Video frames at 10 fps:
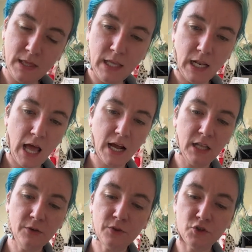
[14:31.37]
Little hot
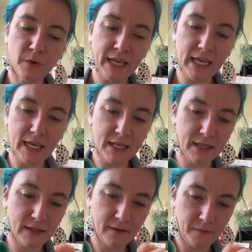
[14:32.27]
glue
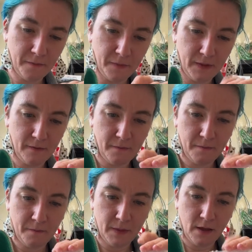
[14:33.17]
stringies.
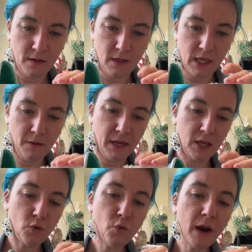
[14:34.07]
They'll
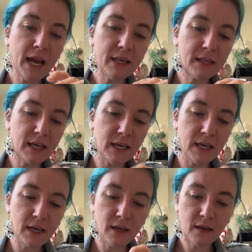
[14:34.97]
make you
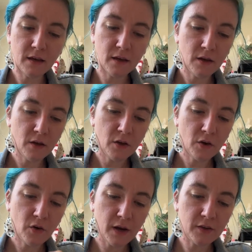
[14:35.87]
crazy.
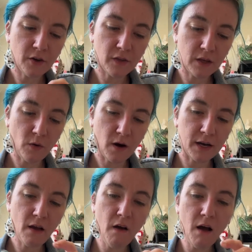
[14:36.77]
Crazier than you
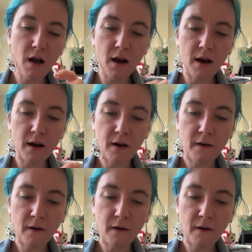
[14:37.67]
already are.